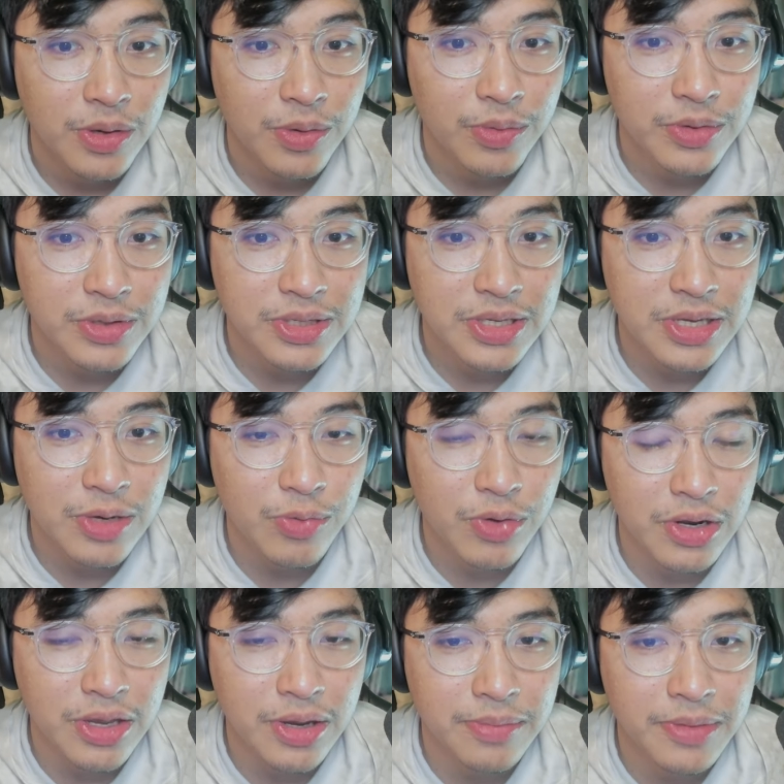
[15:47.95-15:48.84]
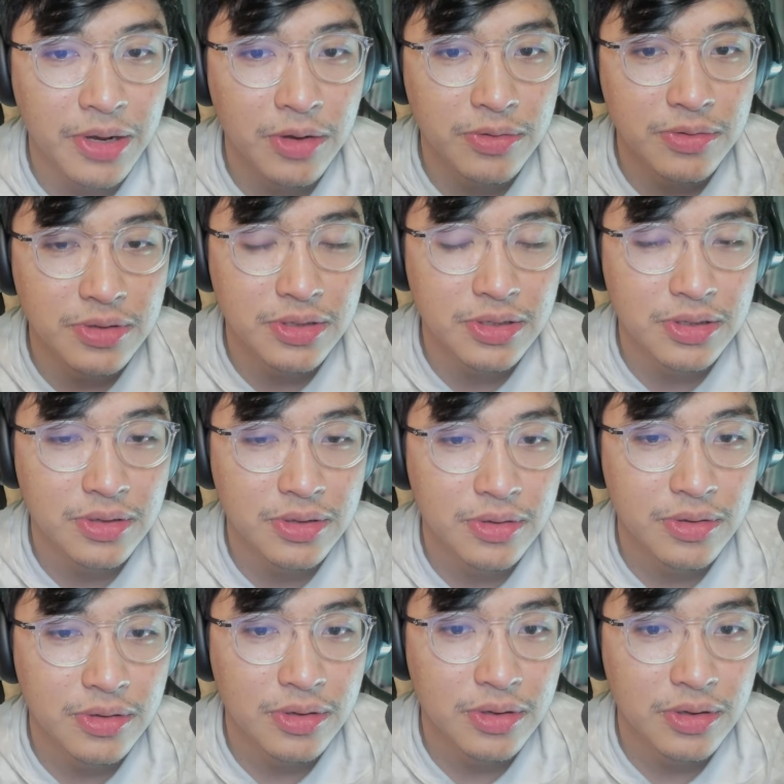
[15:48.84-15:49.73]
We'll see what comes
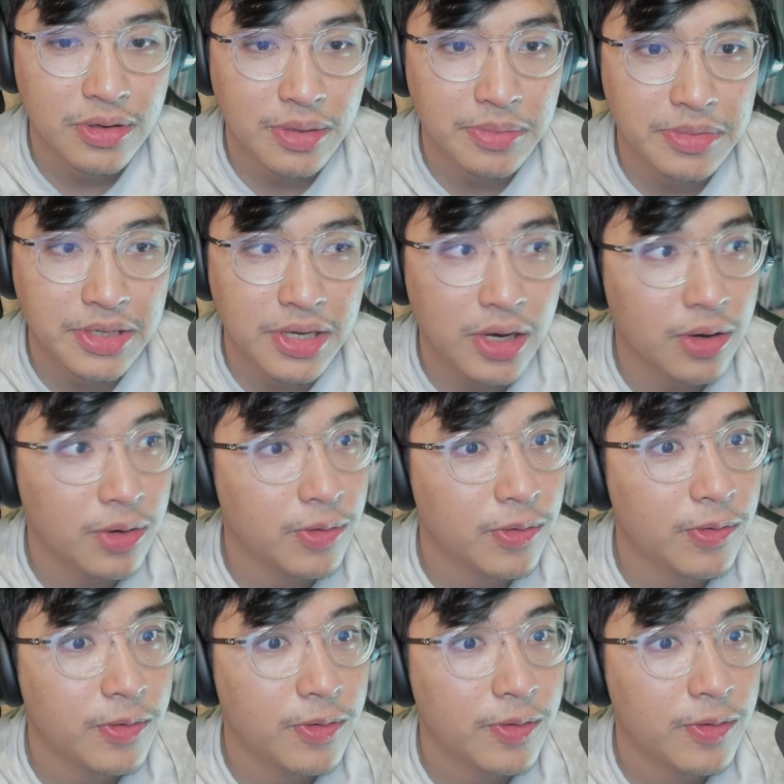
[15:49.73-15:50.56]
out.